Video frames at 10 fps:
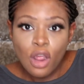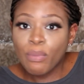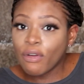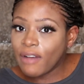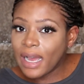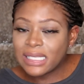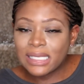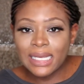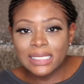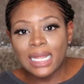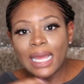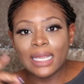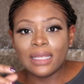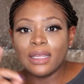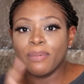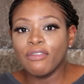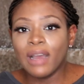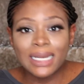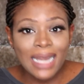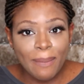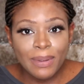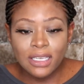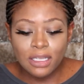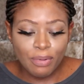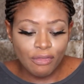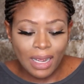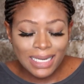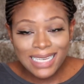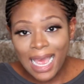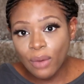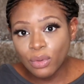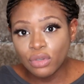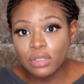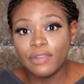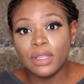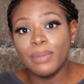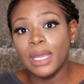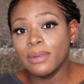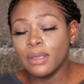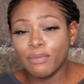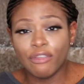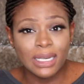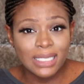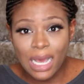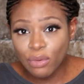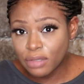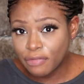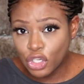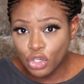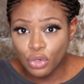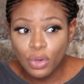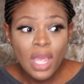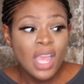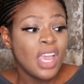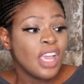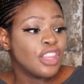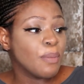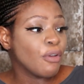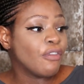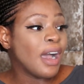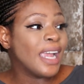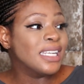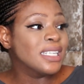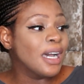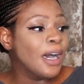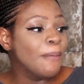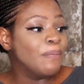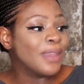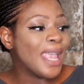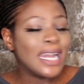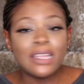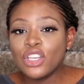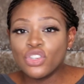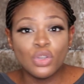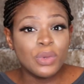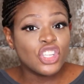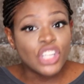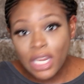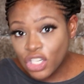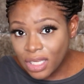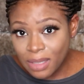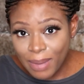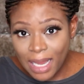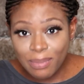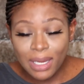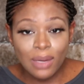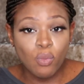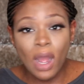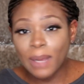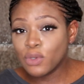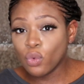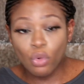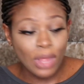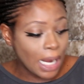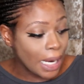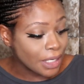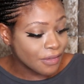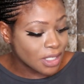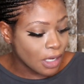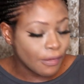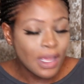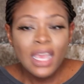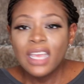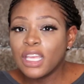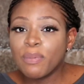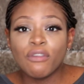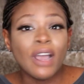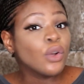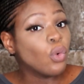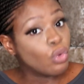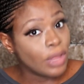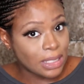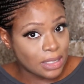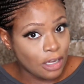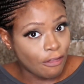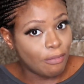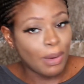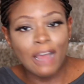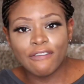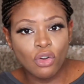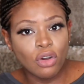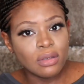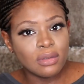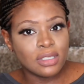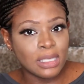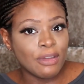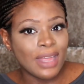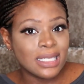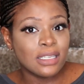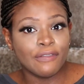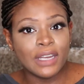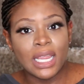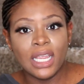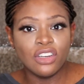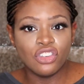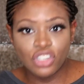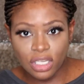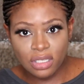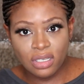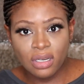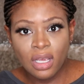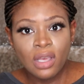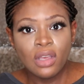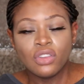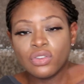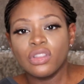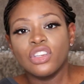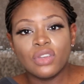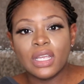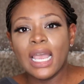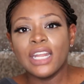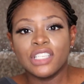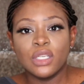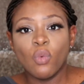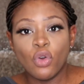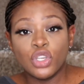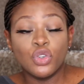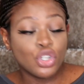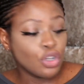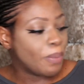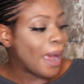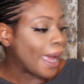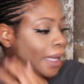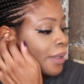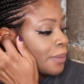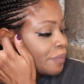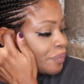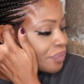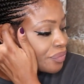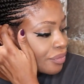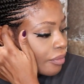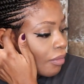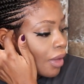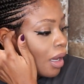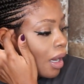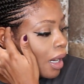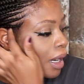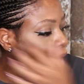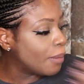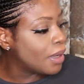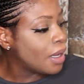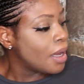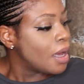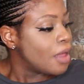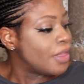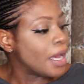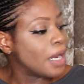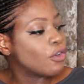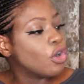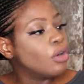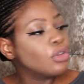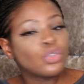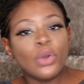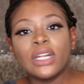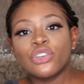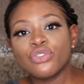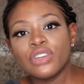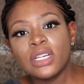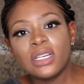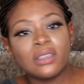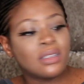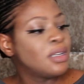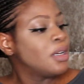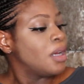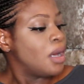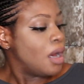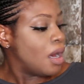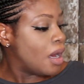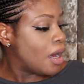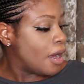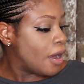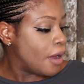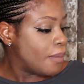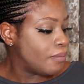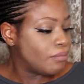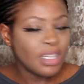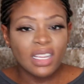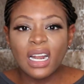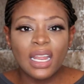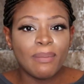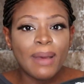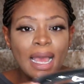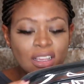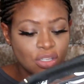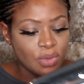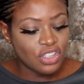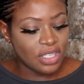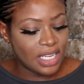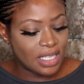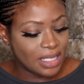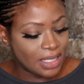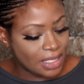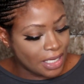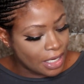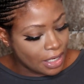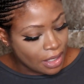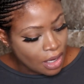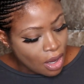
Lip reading: provides things like, they provide nappies, they provide towels for the baby, they provide towels for you, they provide anything to do with changing the baby, wipes, all that kind of stuff. They provide all that stuff. But I've got some of that stuff in here just so that you can kind of see what you should pack. Then I've got toiletries in a clear bag, so it's just easy to see